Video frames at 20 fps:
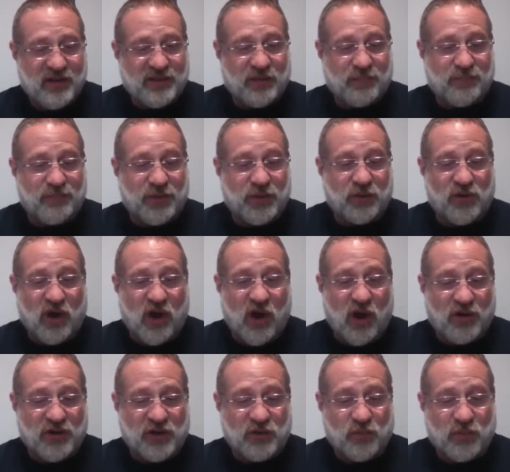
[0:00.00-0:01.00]
the
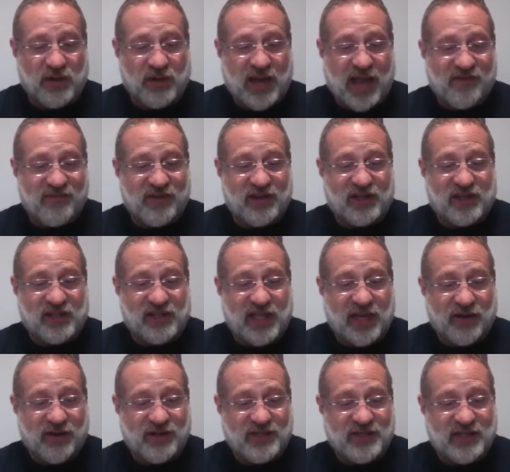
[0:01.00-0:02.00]
pure-hearted one having
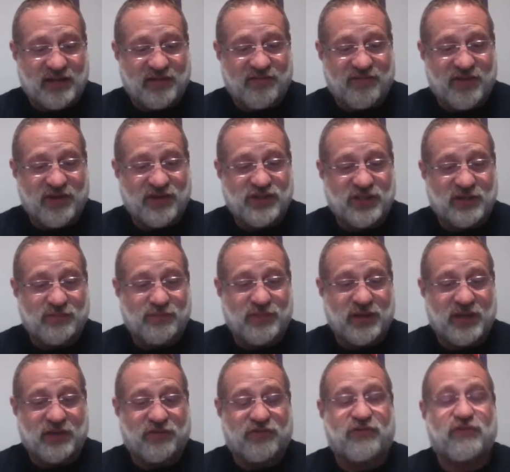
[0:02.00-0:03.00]
clarity of vision,
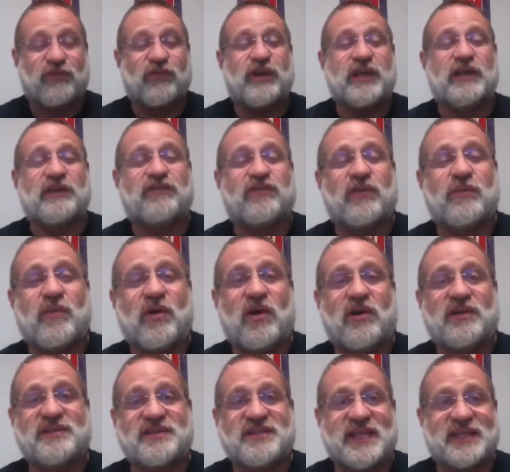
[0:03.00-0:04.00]
being freed from
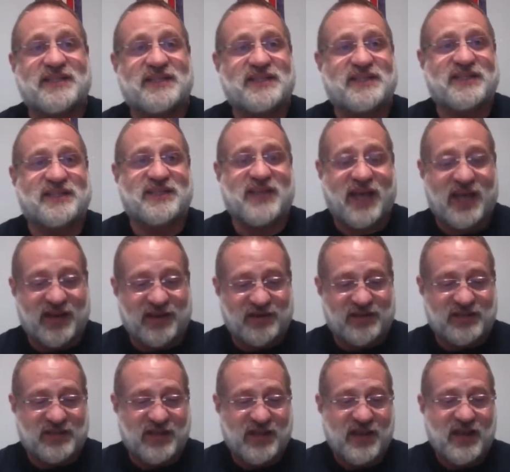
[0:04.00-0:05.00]
all sense
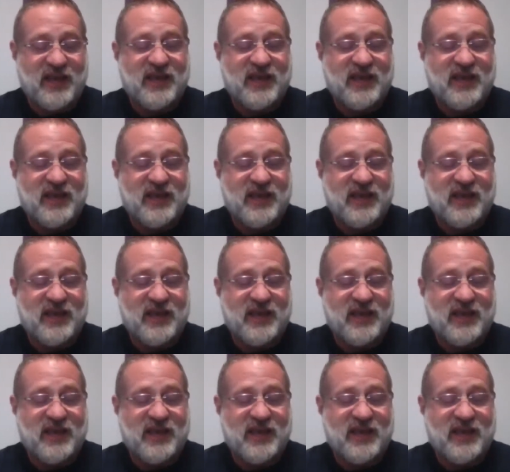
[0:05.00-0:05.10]
desires,